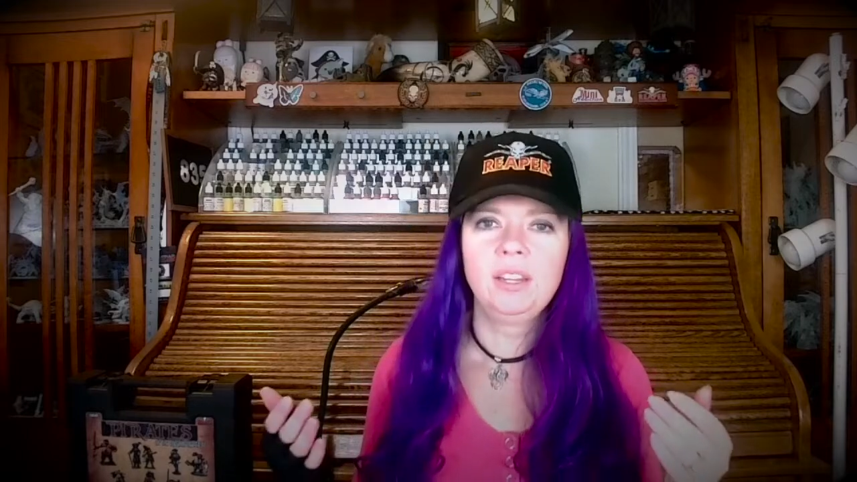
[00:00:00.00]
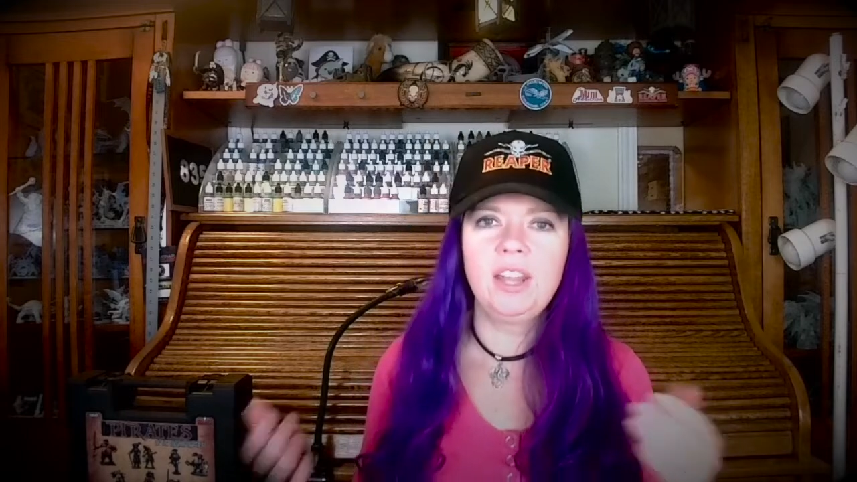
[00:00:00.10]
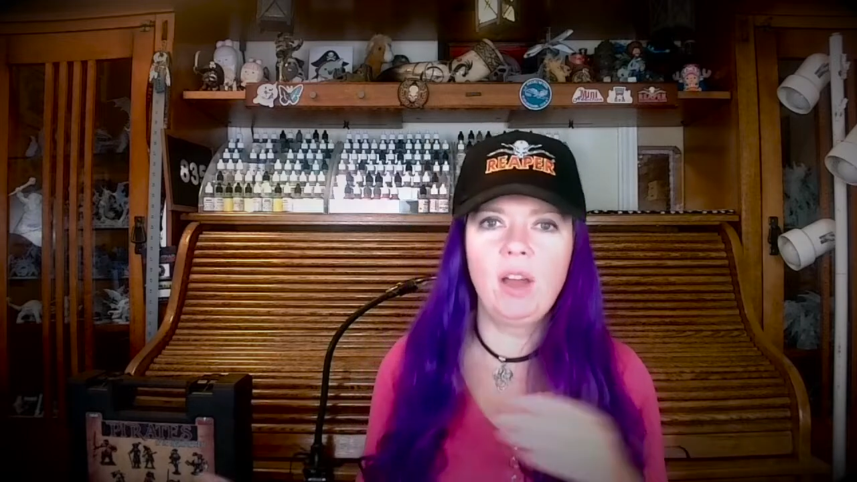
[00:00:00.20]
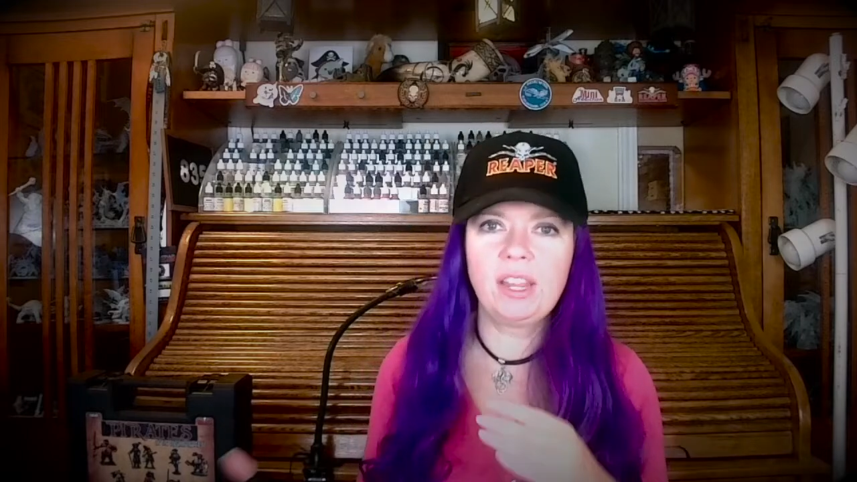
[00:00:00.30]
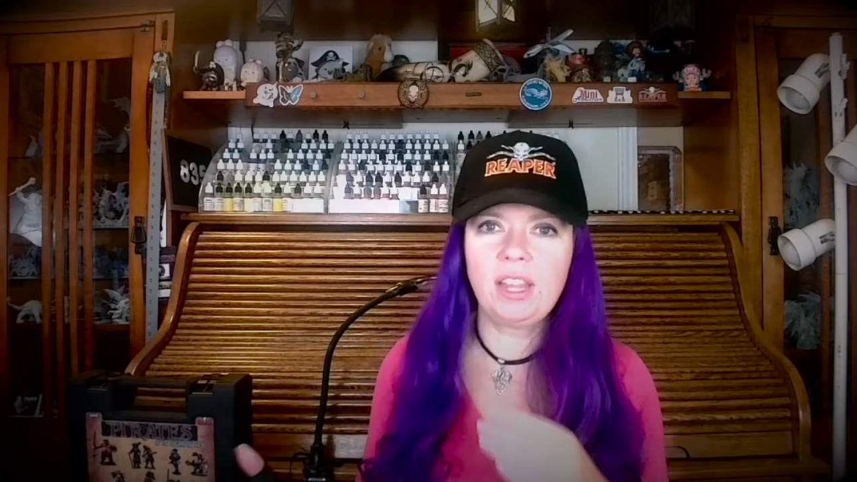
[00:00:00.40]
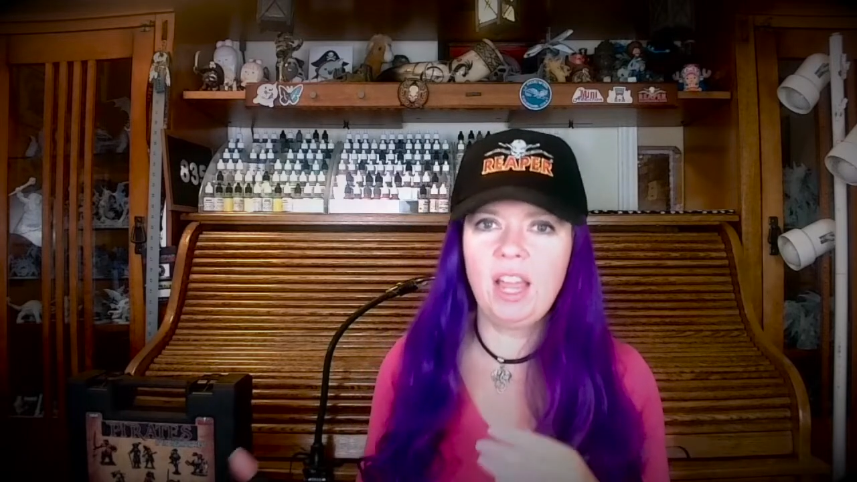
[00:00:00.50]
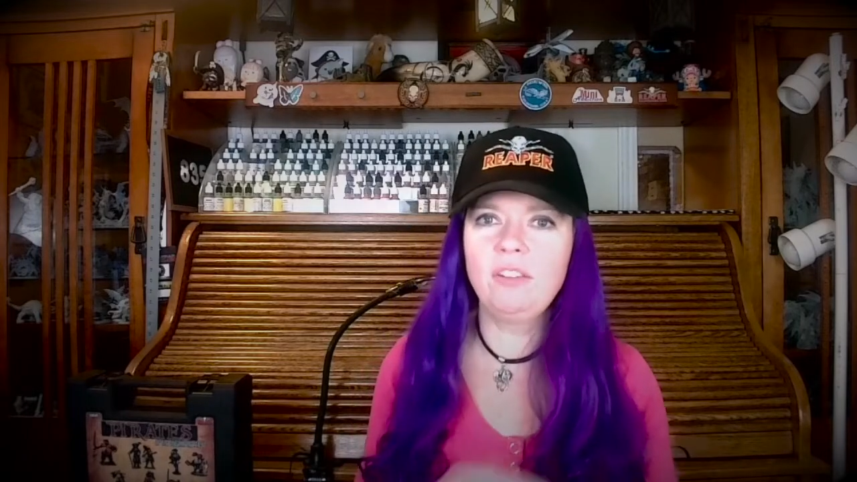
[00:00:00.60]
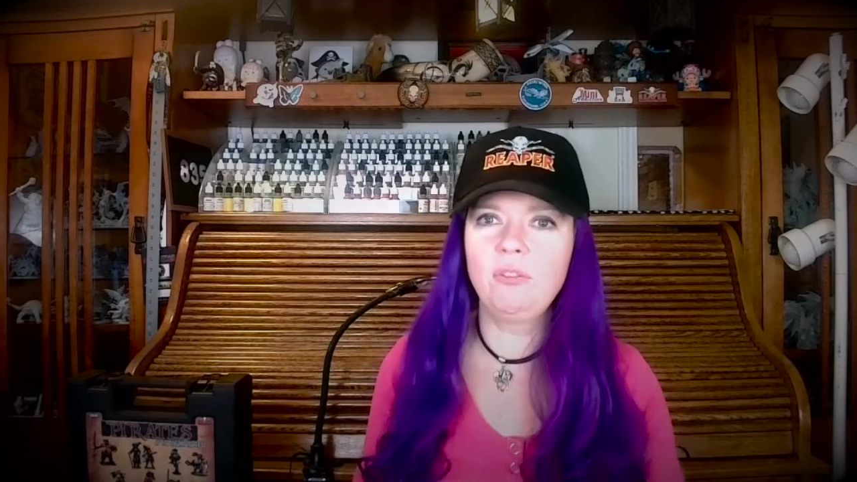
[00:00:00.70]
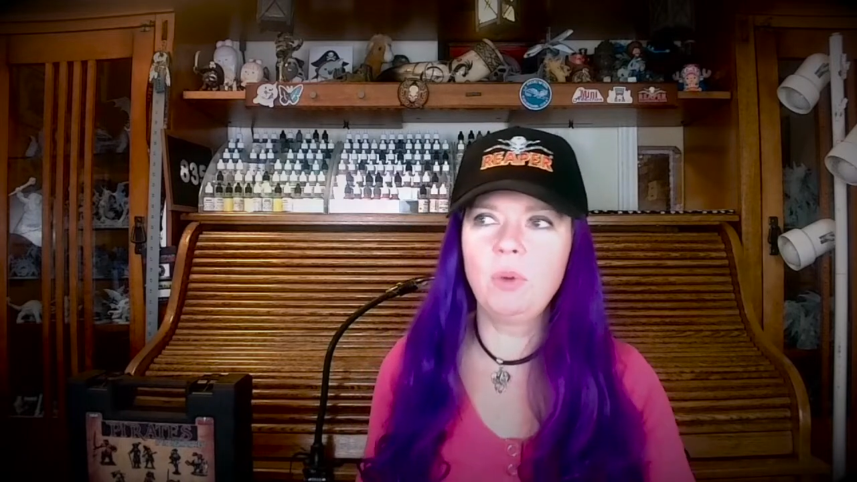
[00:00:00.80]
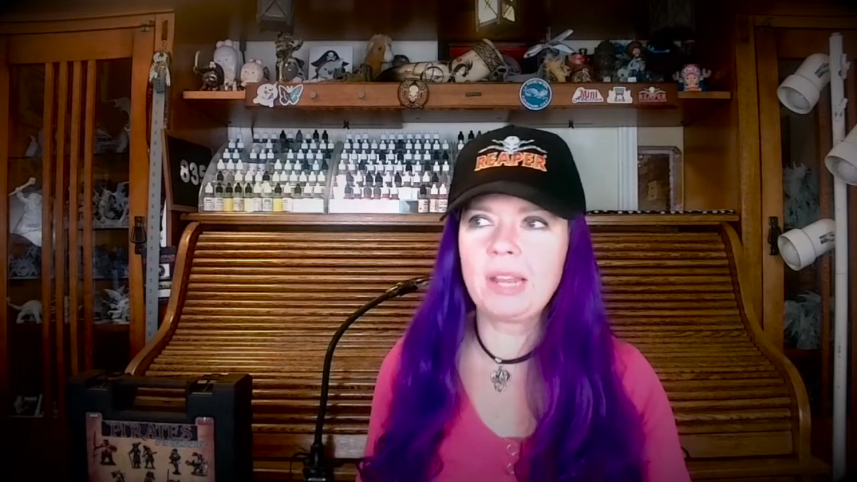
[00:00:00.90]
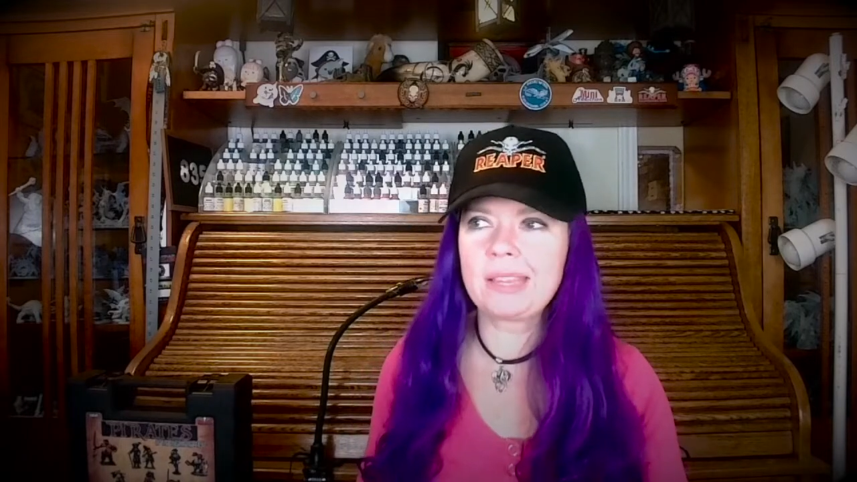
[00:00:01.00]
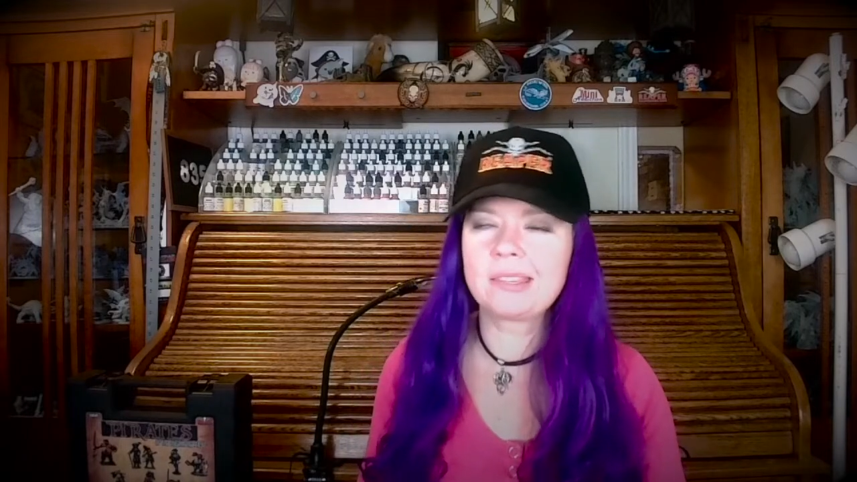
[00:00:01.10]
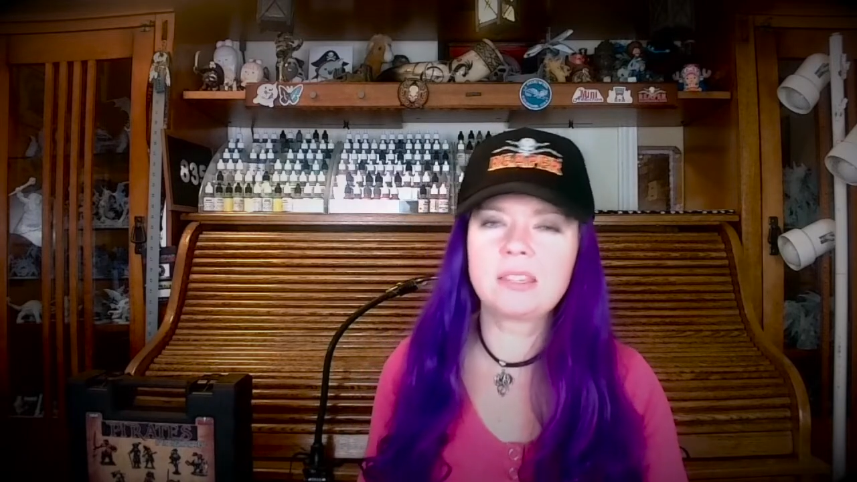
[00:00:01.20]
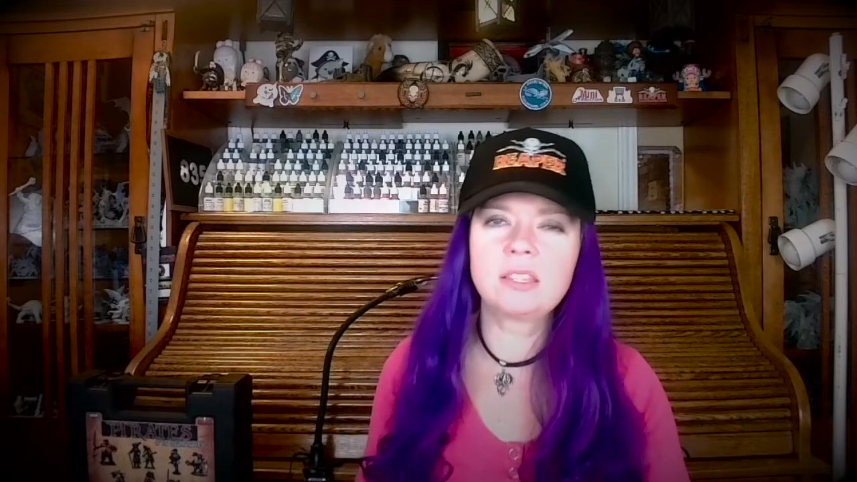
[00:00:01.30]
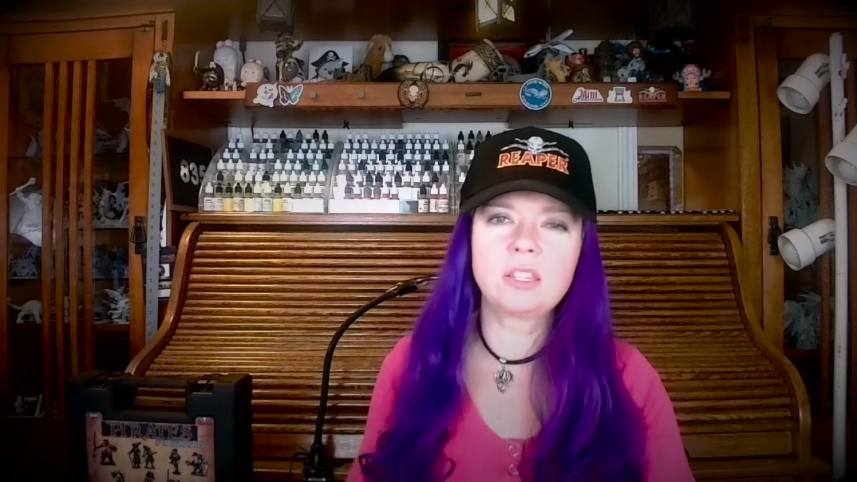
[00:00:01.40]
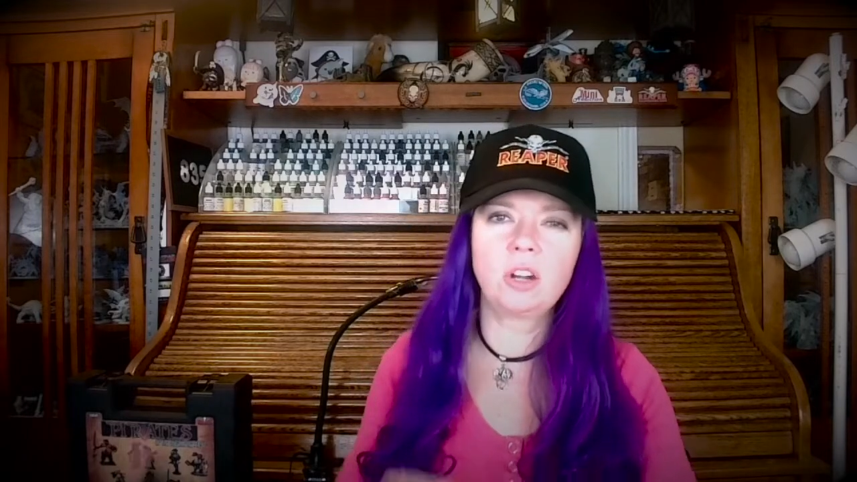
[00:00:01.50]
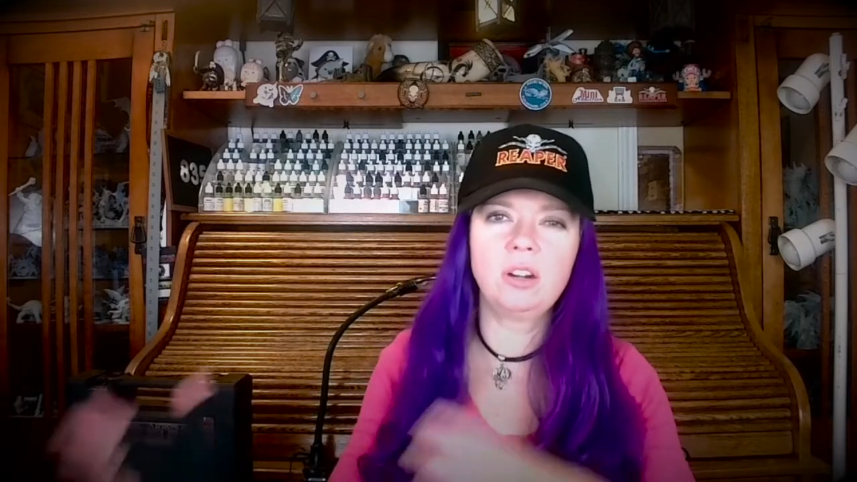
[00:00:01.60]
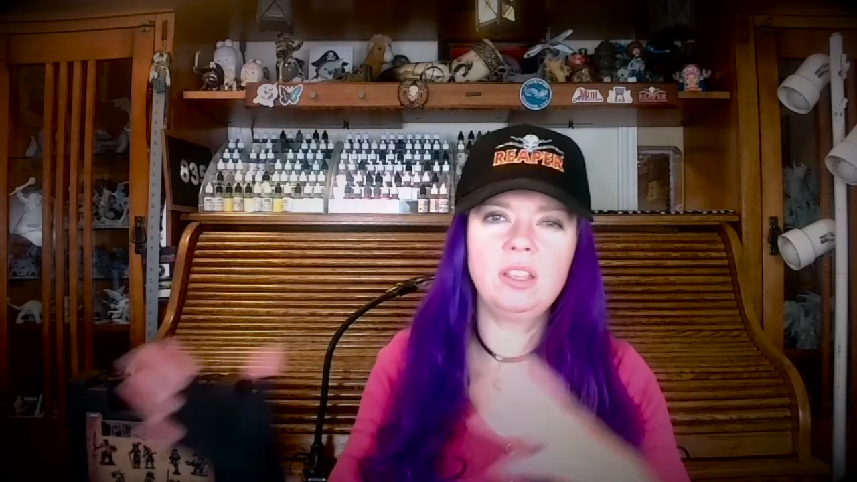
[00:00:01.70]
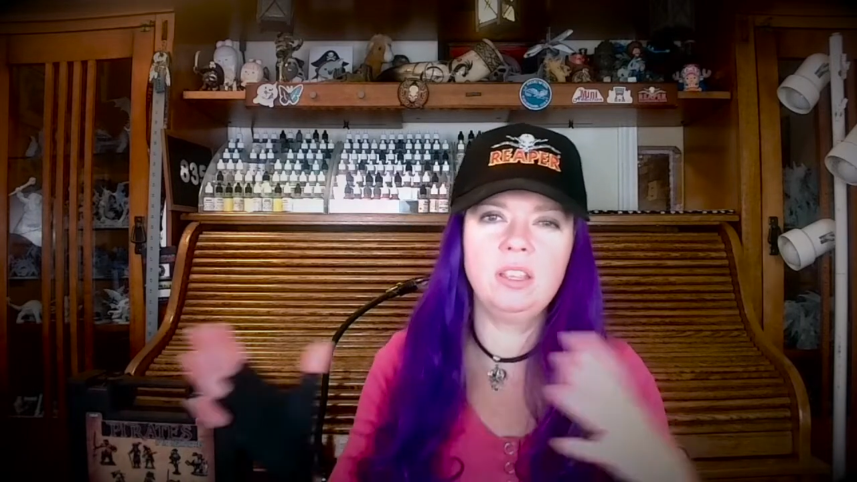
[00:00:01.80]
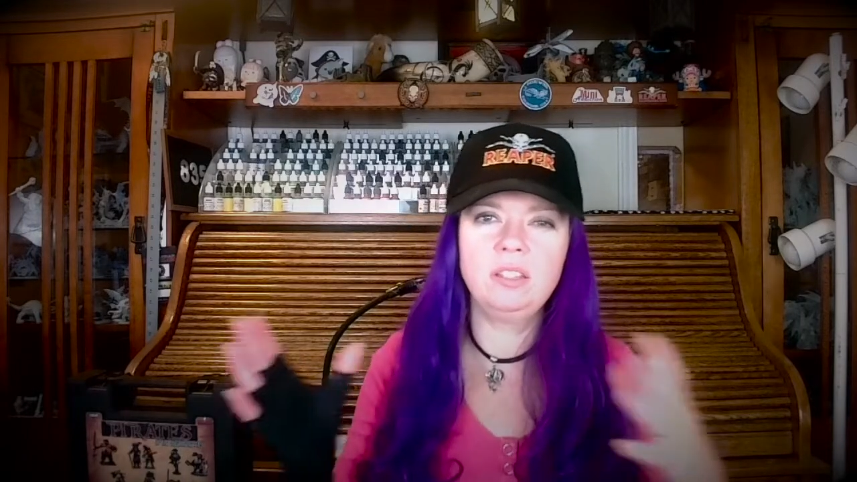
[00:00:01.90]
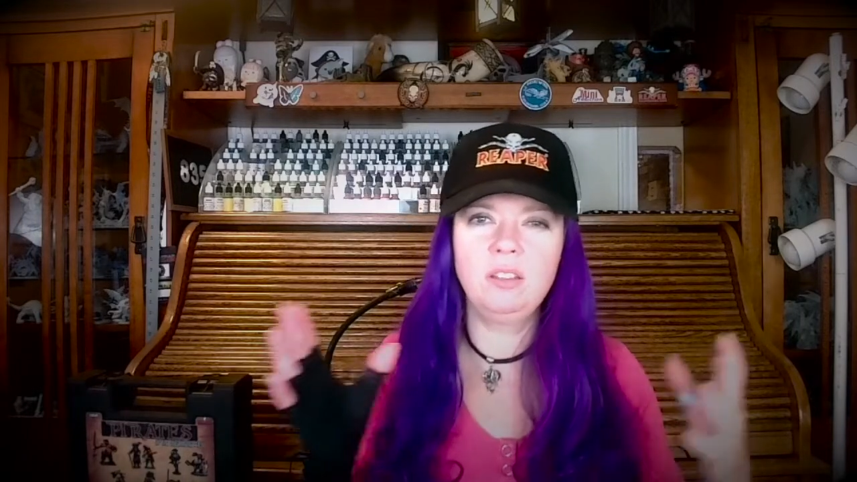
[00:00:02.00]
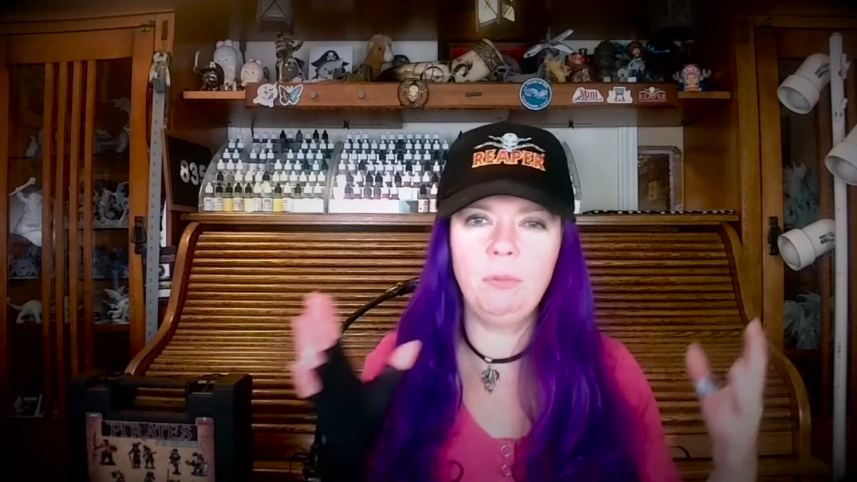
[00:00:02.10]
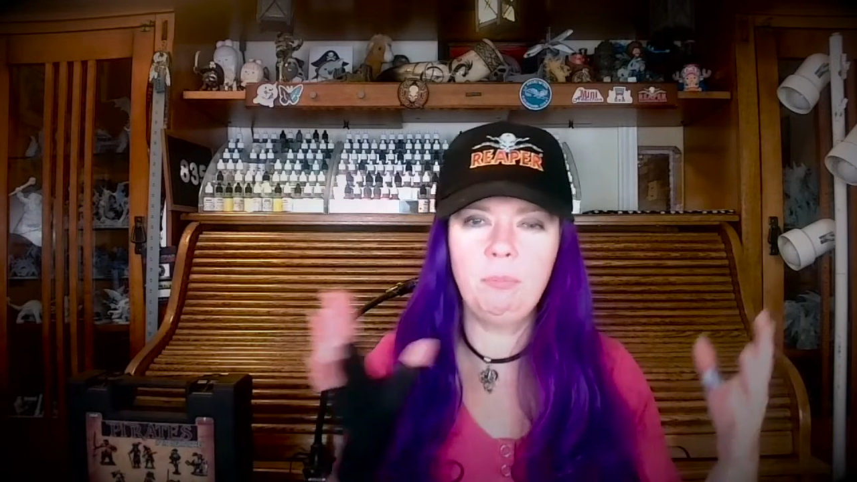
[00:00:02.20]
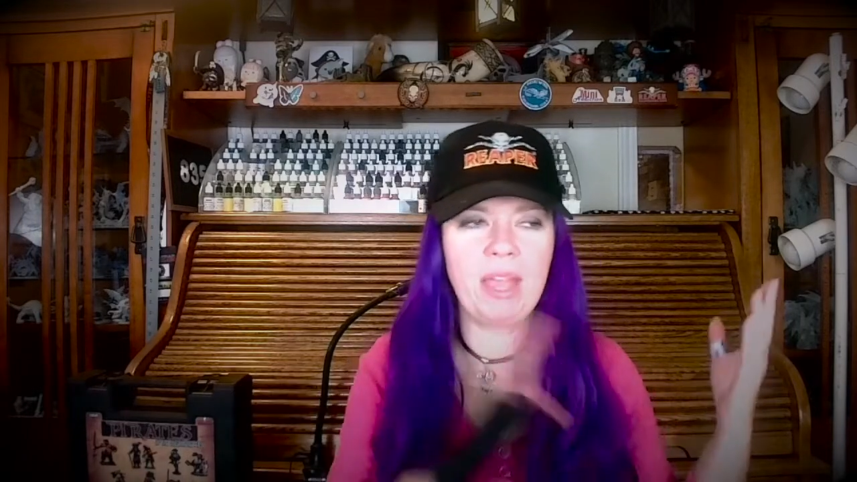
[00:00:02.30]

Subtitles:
Now, when I started